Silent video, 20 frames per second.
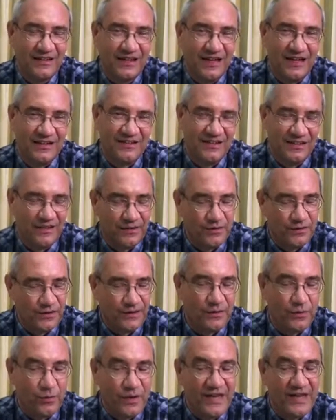Actually, the,
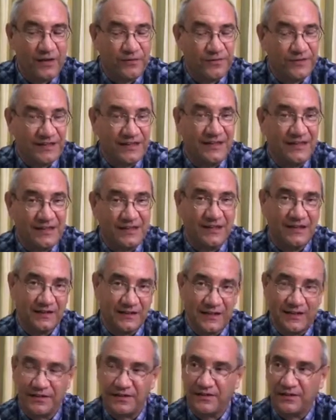the way of thinking
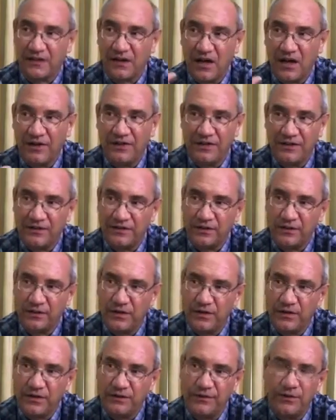that God,
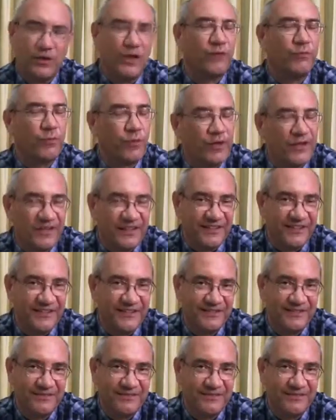if you are worried,